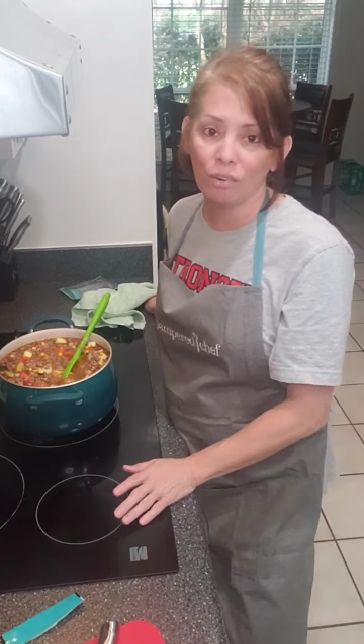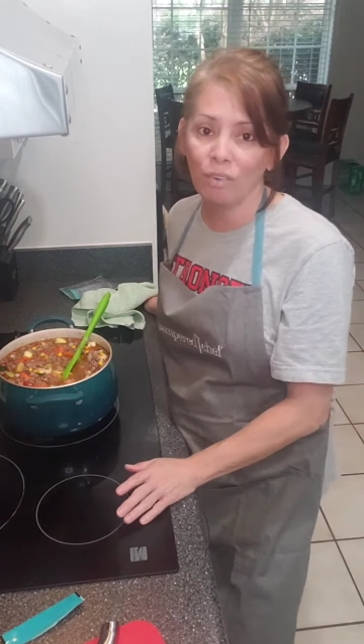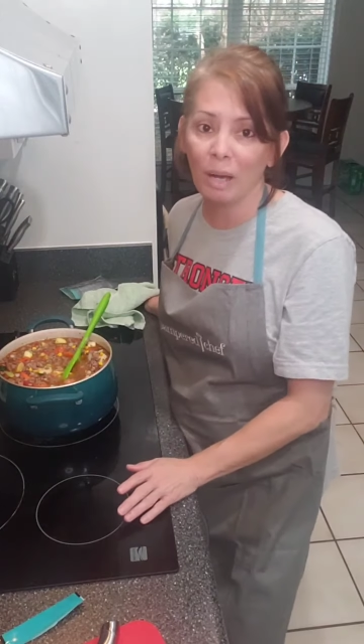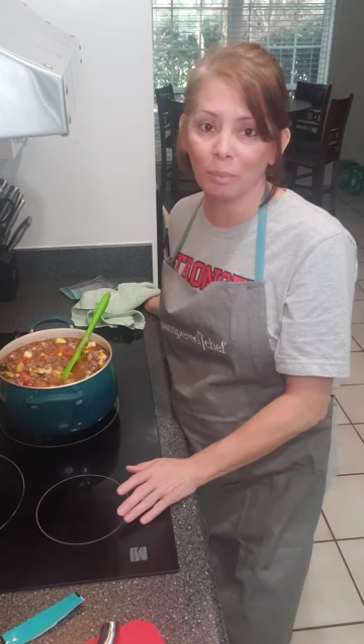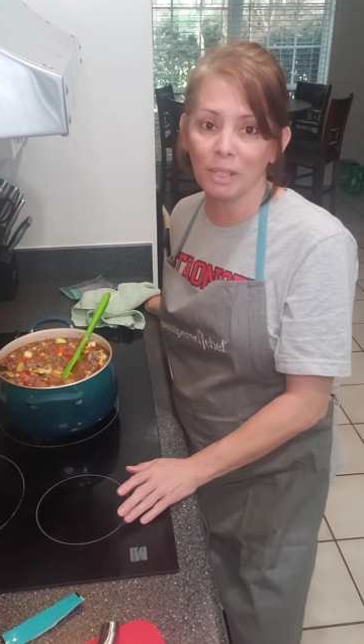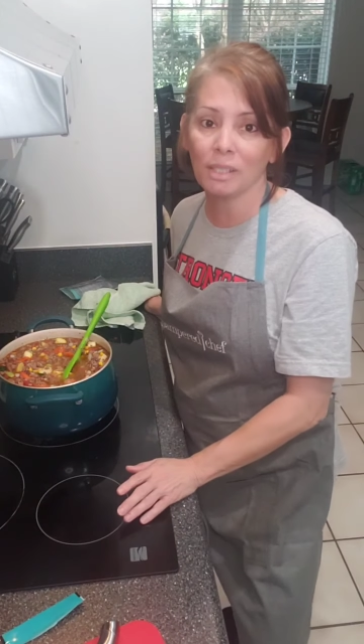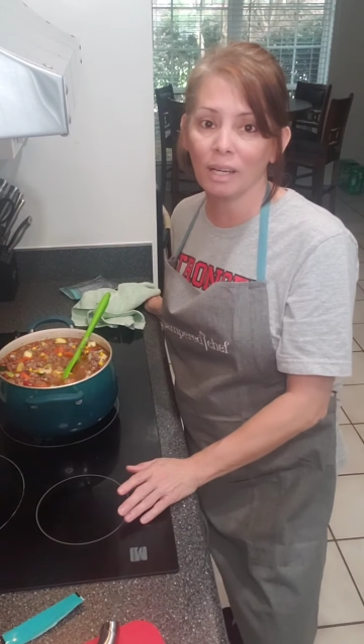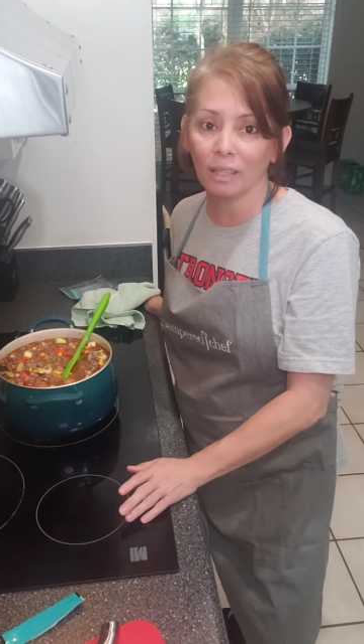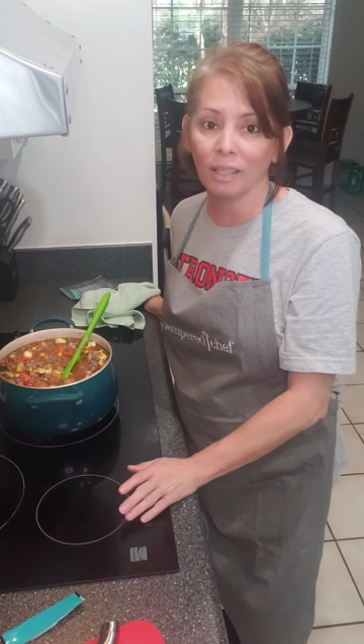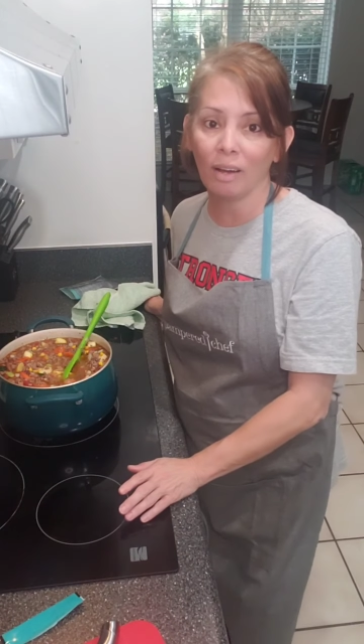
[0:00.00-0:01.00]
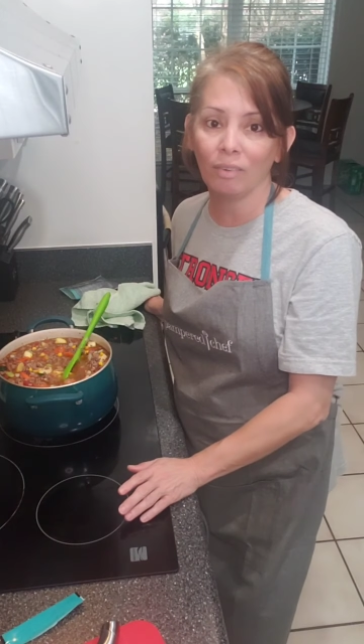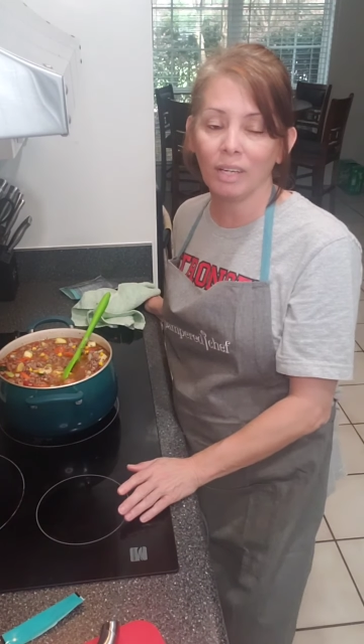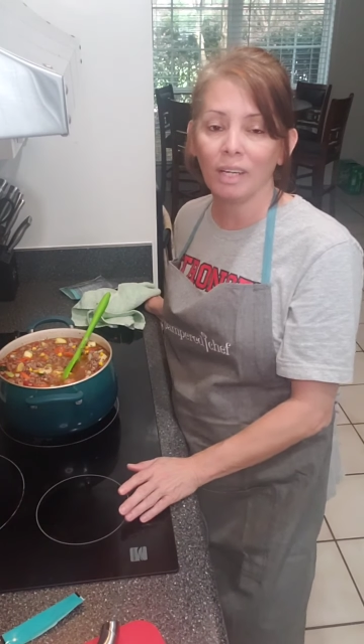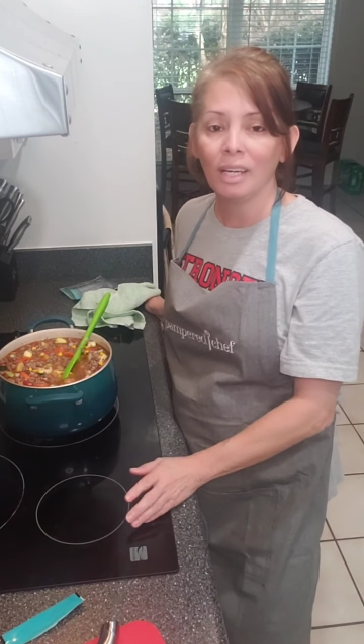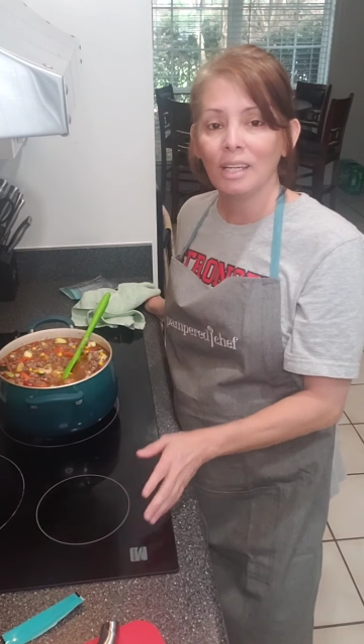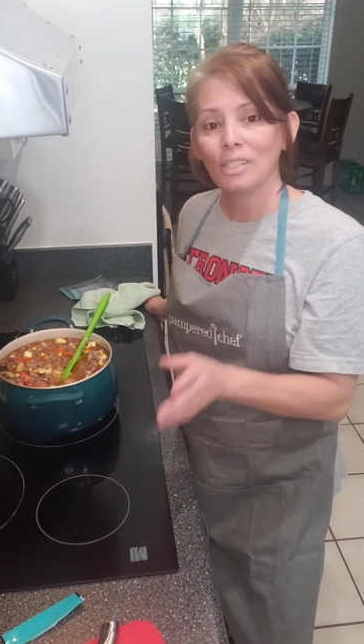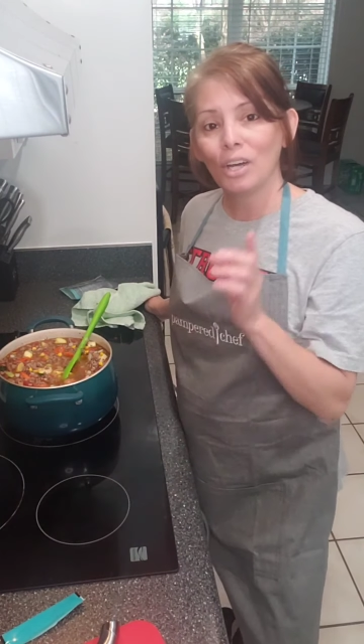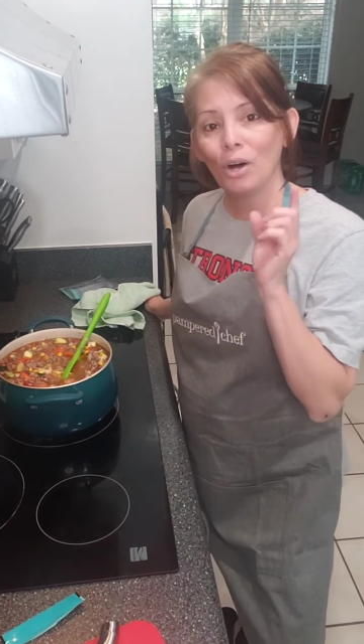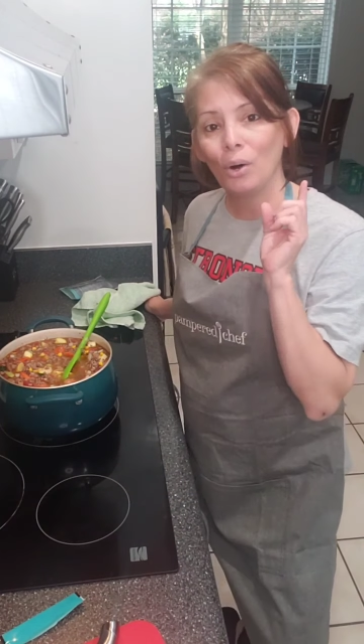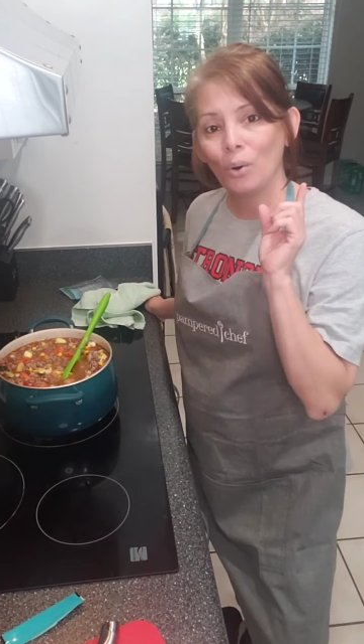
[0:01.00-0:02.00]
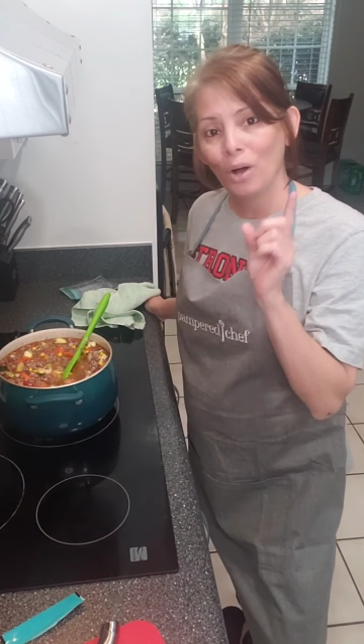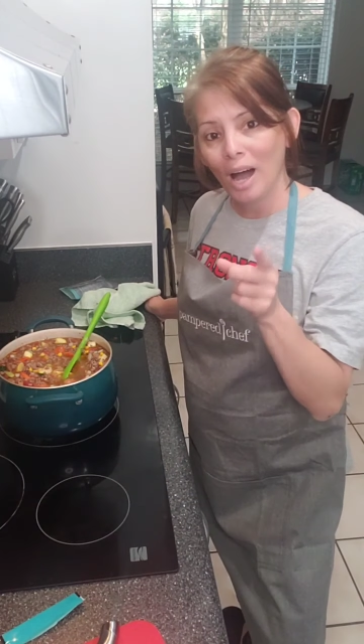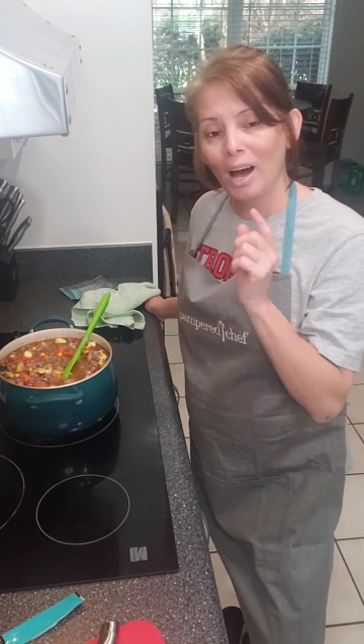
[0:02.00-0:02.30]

your family is going to love it. So